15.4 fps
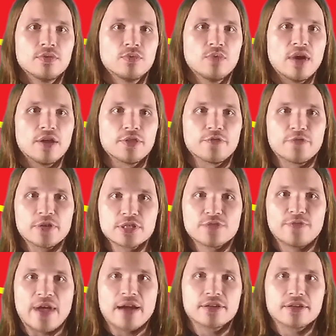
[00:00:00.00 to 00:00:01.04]
Well, the
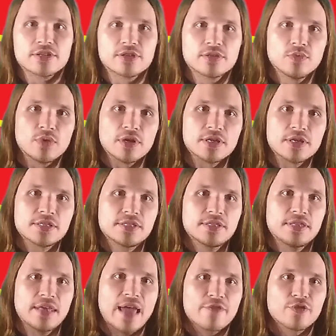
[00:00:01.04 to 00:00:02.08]
first factor was
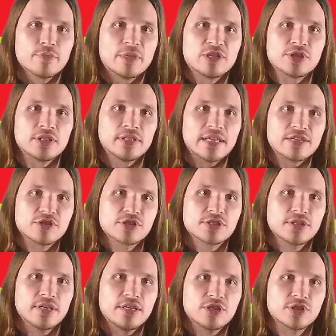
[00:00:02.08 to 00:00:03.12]
the aforementioned
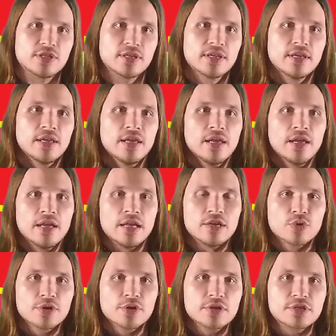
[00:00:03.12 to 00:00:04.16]
legislation. In
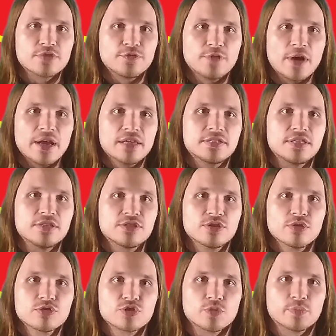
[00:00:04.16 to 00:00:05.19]
order to finance these
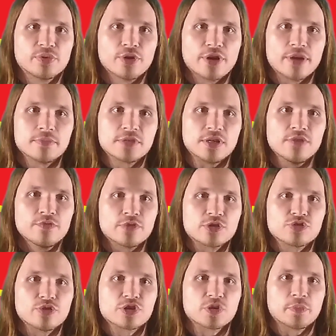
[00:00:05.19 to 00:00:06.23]
social programs and
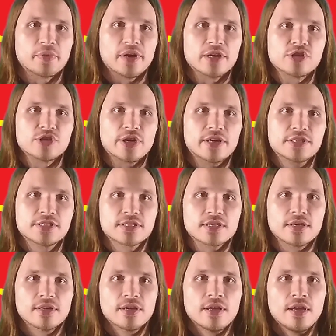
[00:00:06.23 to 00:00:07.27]
infrastructure projects,
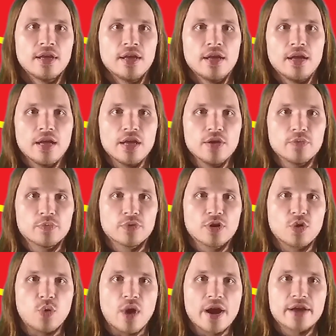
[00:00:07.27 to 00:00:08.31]
it
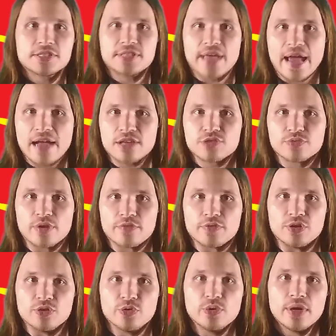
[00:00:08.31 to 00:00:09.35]
requires tax
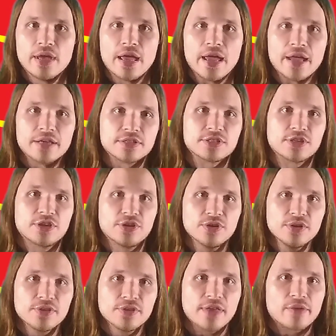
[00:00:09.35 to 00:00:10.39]
revenue, and to
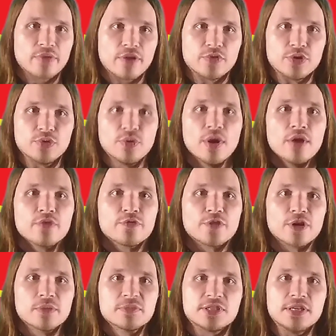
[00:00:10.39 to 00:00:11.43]
secure that revenue,
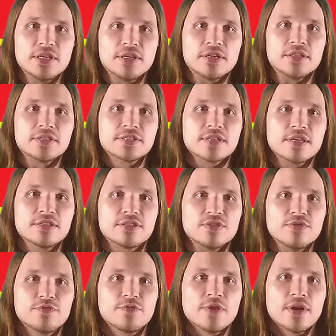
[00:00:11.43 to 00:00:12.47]
firms need an
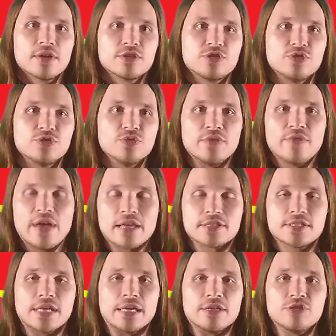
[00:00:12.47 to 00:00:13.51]
incentive to
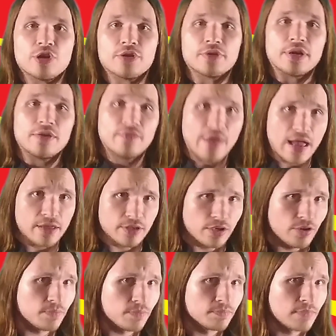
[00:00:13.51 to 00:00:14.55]
invest and generate value.